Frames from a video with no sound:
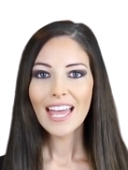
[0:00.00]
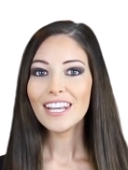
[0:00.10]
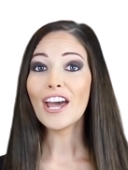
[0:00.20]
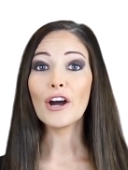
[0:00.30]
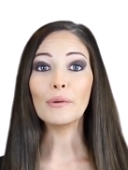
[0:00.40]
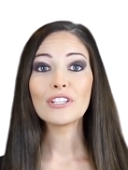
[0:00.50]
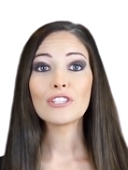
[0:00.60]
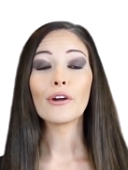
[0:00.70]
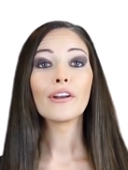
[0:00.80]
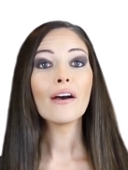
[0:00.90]
No,
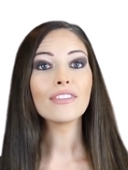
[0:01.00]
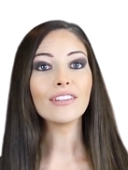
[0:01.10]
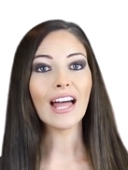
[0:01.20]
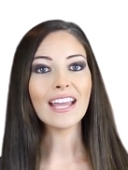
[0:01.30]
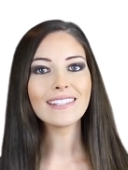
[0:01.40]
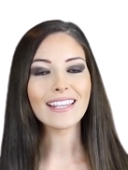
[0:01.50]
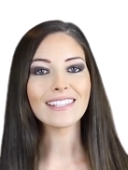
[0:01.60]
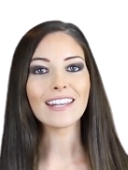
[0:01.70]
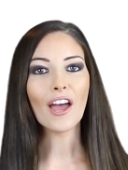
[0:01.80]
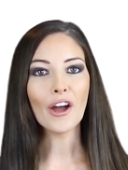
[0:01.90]
Turn Off the Lights is
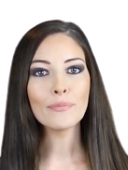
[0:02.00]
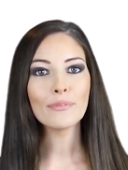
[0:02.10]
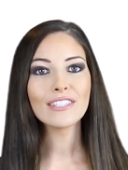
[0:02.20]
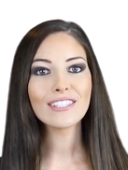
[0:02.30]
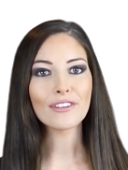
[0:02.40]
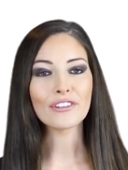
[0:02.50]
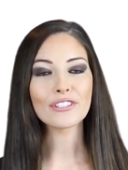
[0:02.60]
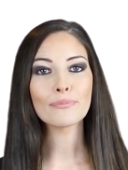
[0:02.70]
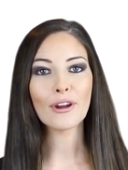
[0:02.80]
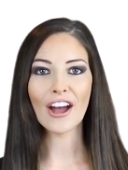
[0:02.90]
an open
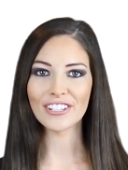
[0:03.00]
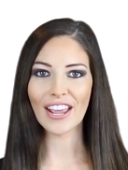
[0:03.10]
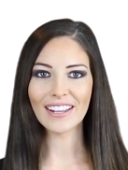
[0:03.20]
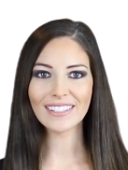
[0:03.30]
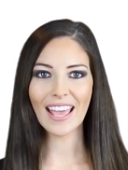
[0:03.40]
source project